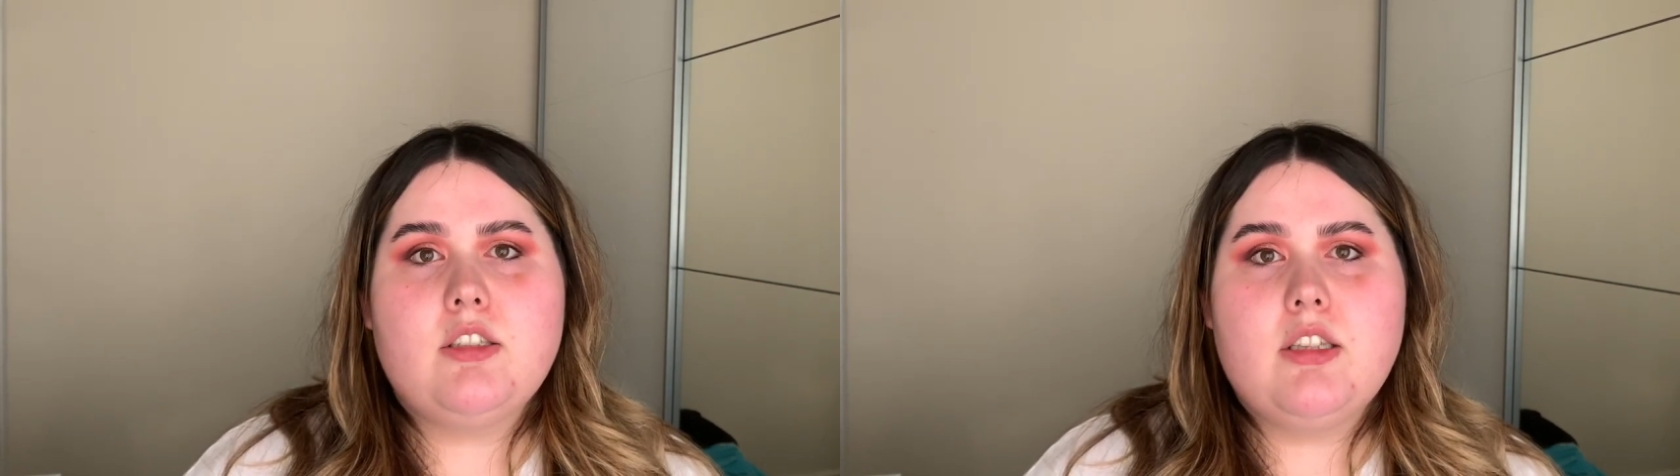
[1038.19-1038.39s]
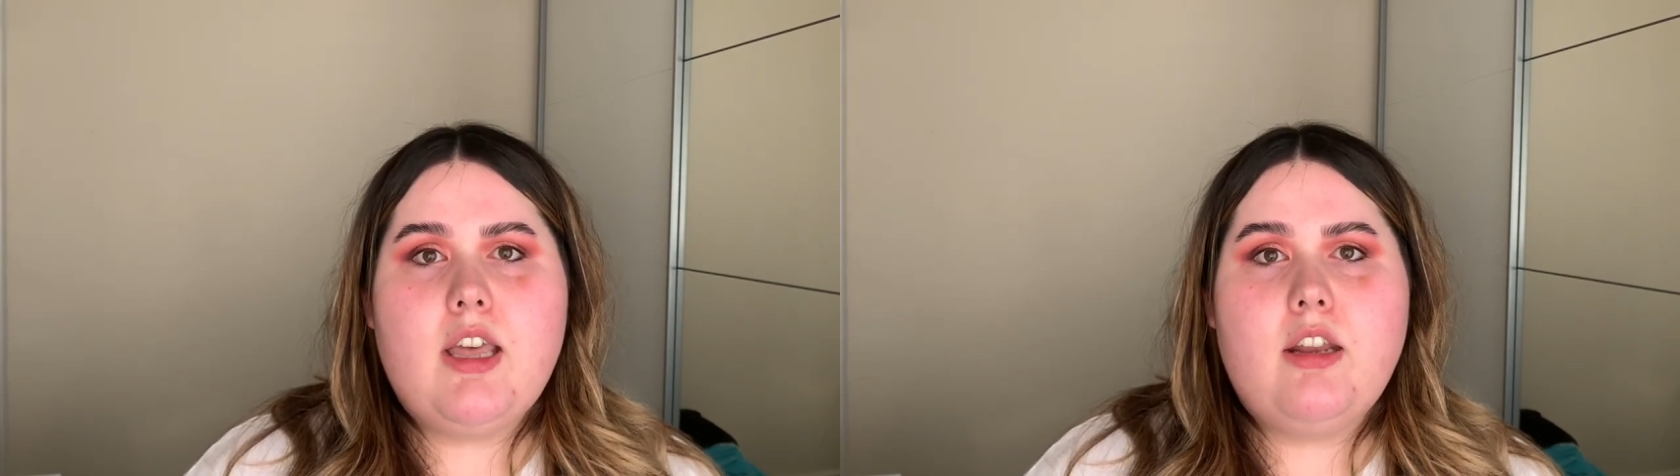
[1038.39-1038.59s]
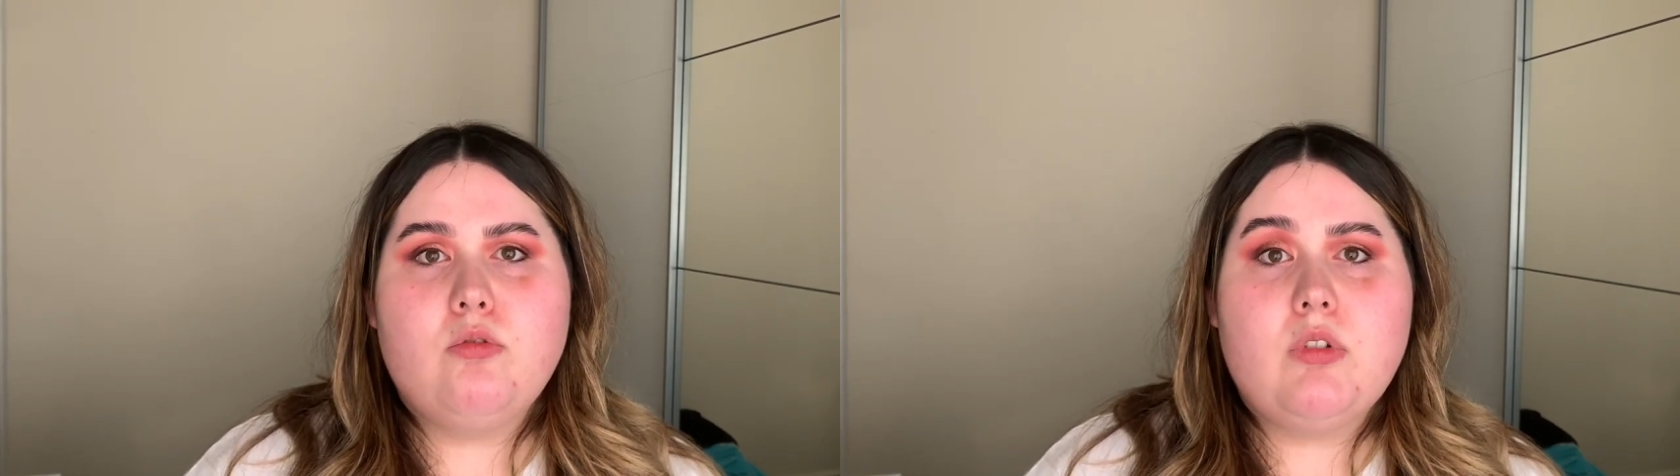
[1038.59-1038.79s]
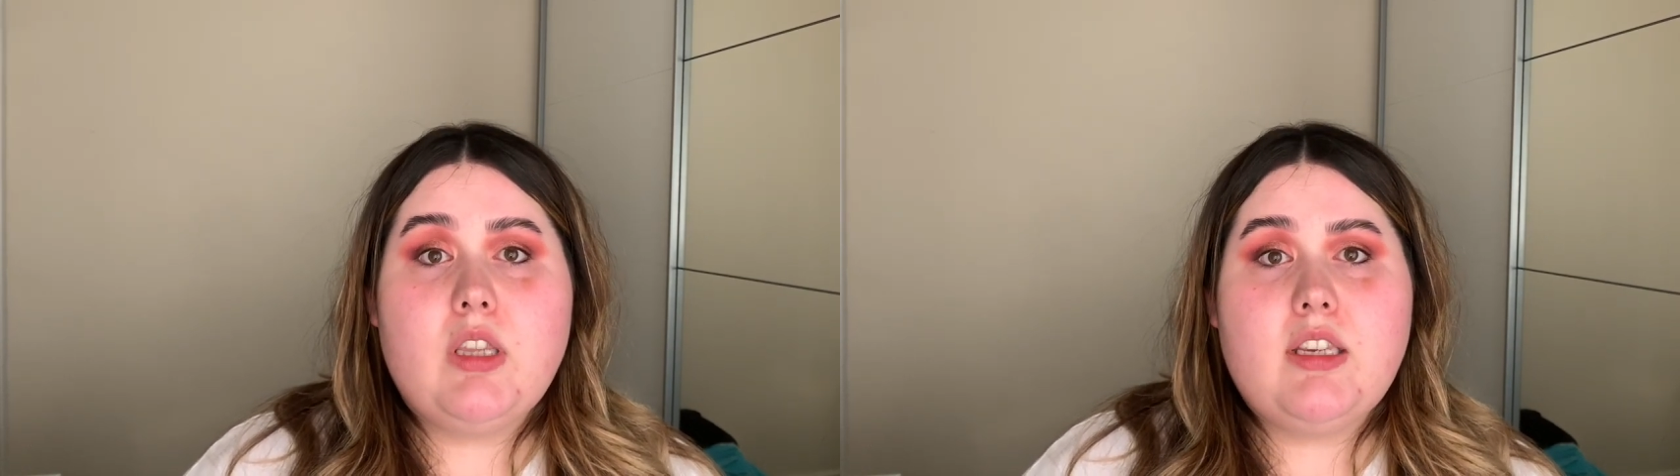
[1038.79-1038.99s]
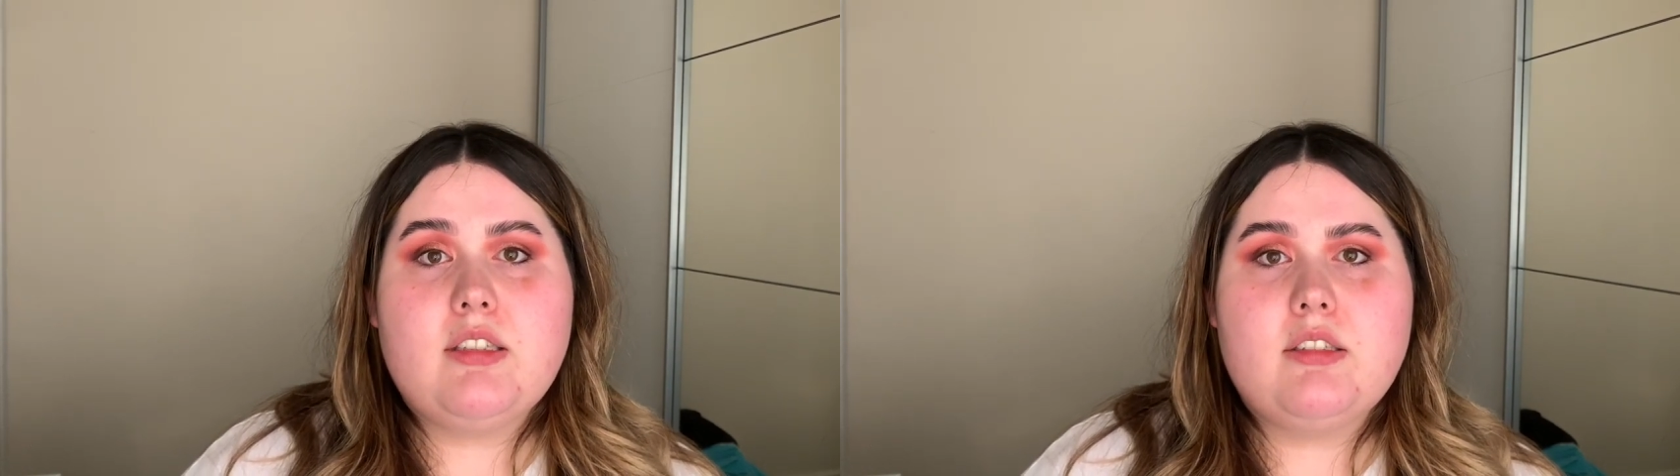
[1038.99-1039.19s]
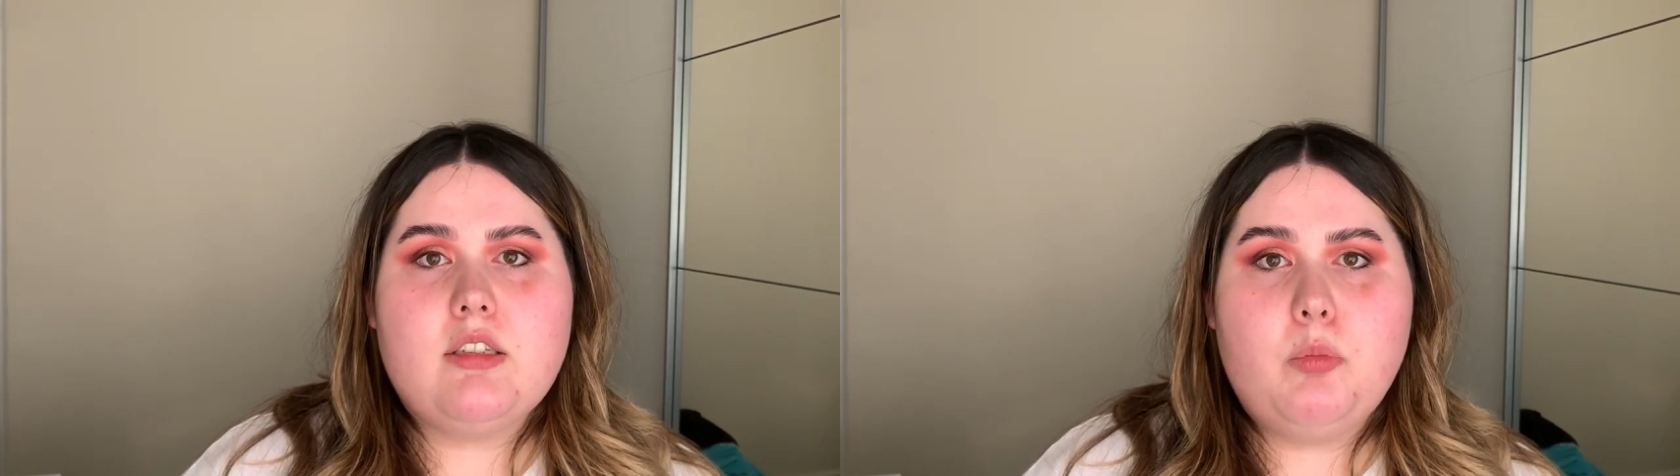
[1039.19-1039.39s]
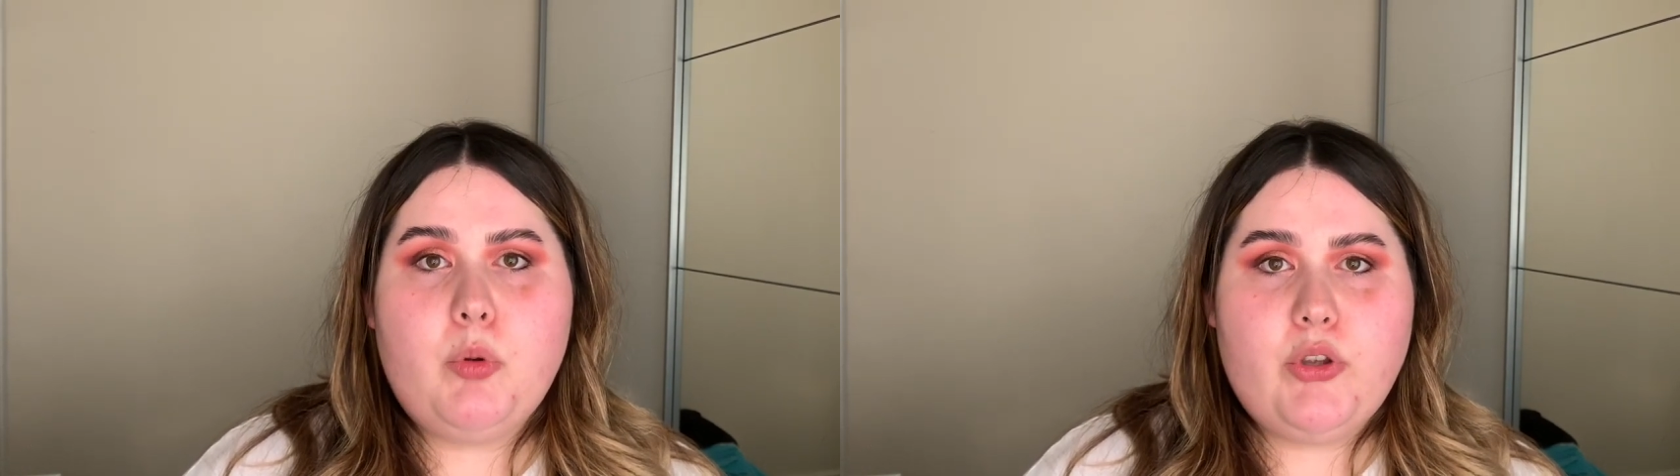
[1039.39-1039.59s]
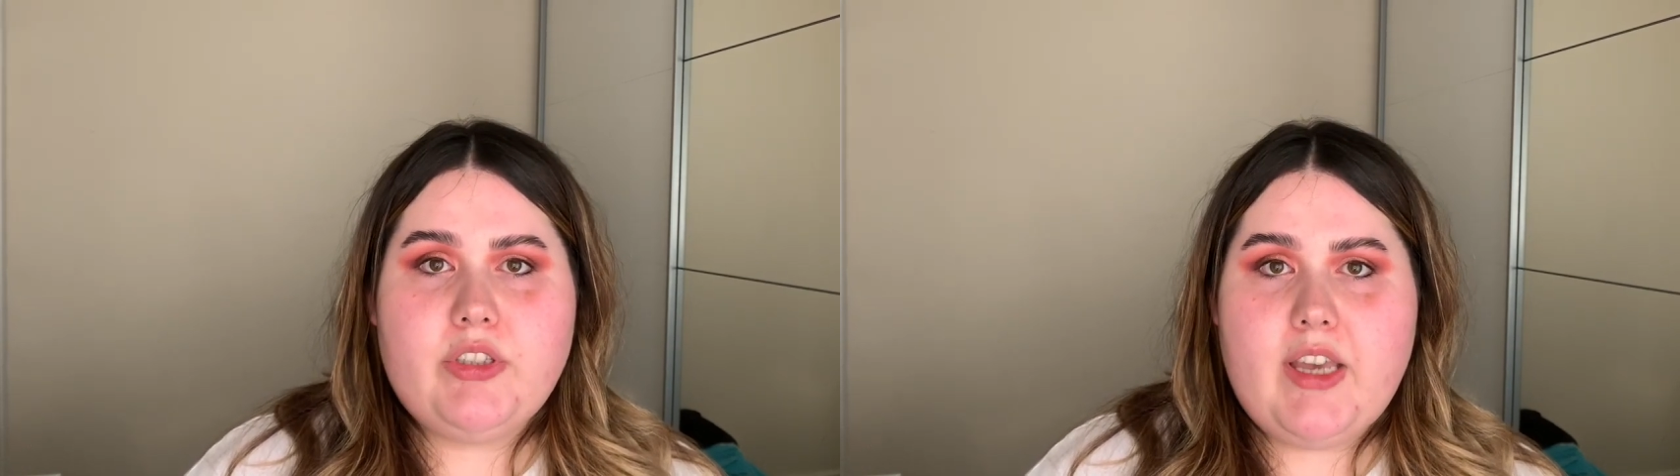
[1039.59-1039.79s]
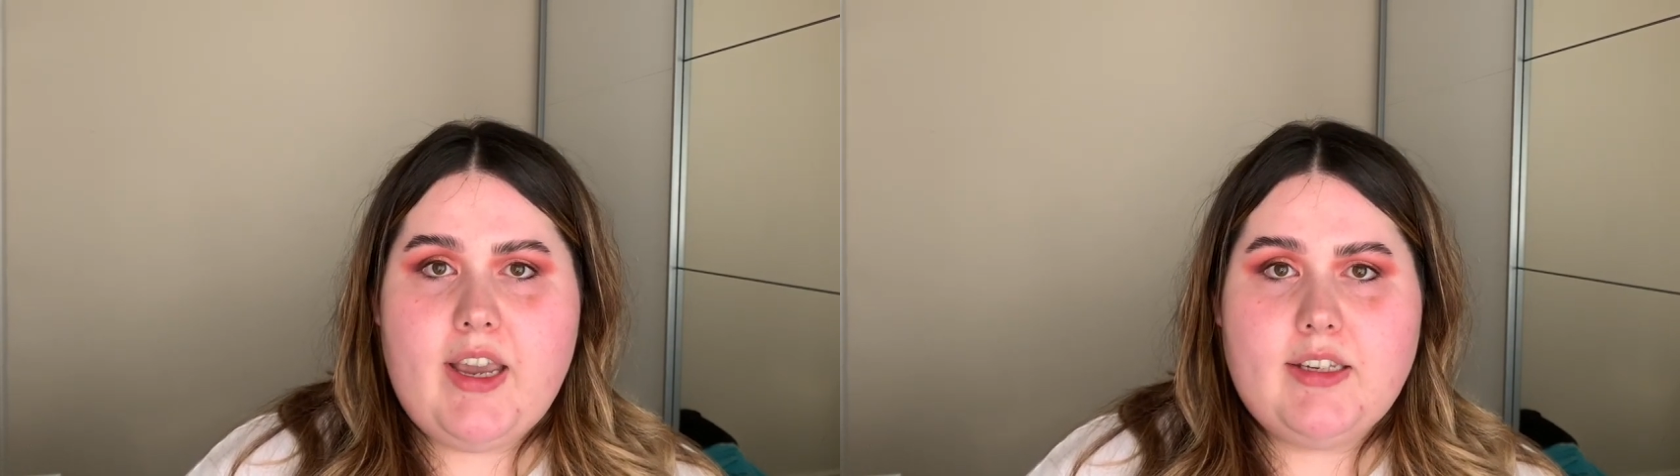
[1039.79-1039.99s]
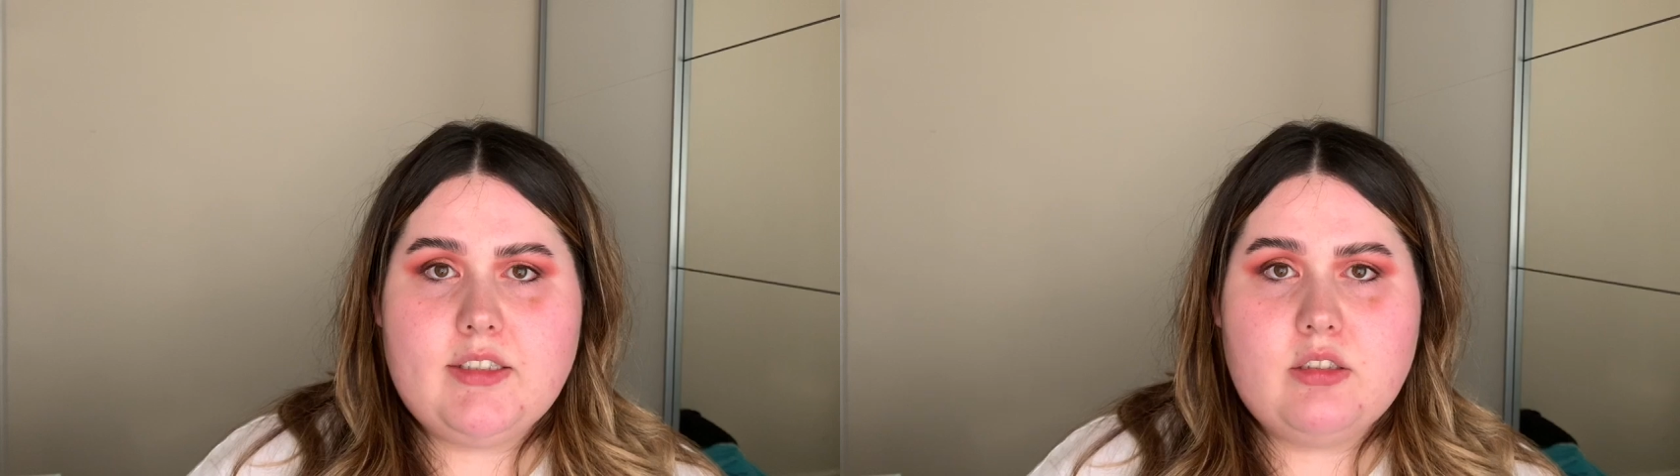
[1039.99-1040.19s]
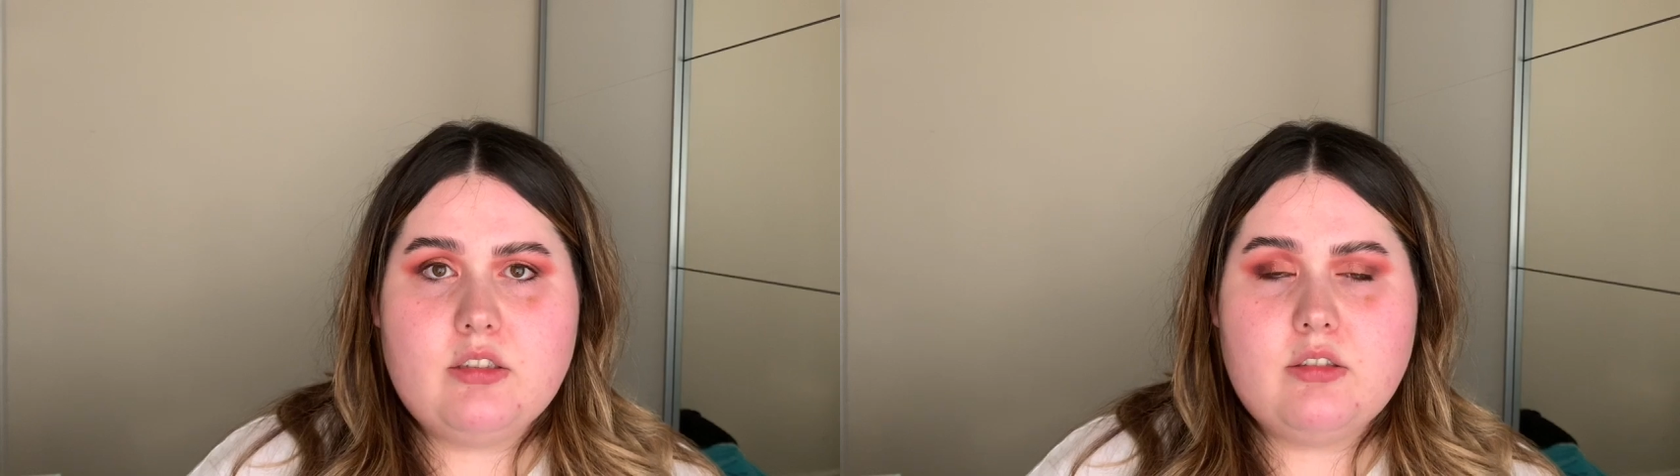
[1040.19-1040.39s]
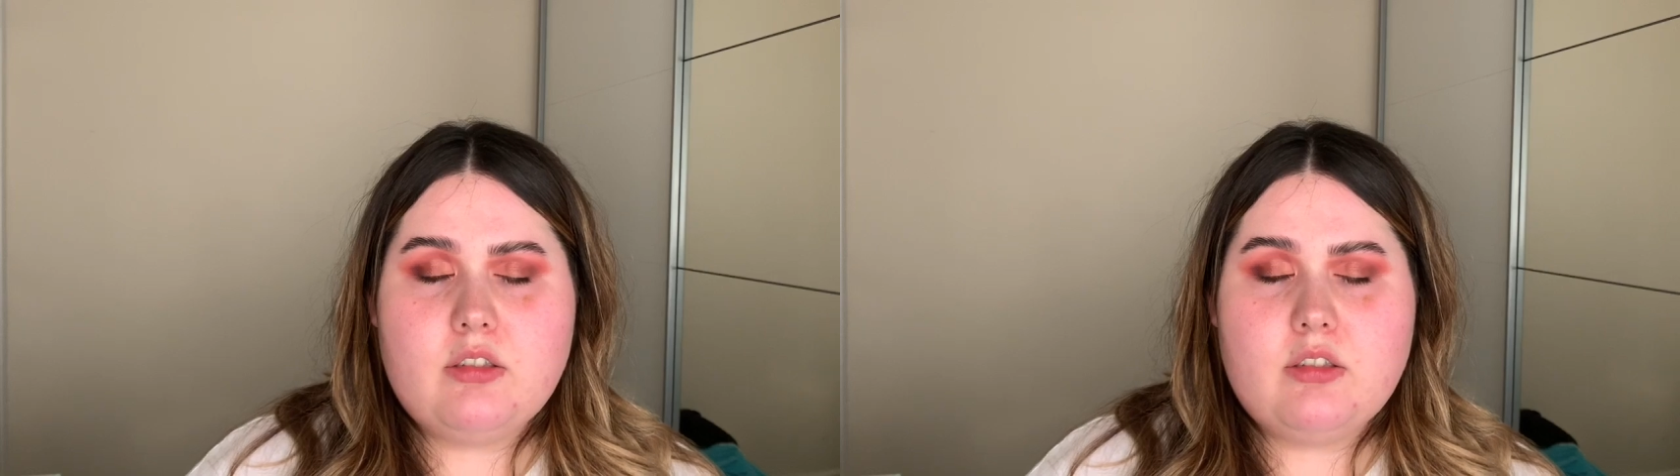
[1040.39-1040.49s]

to then release a plus size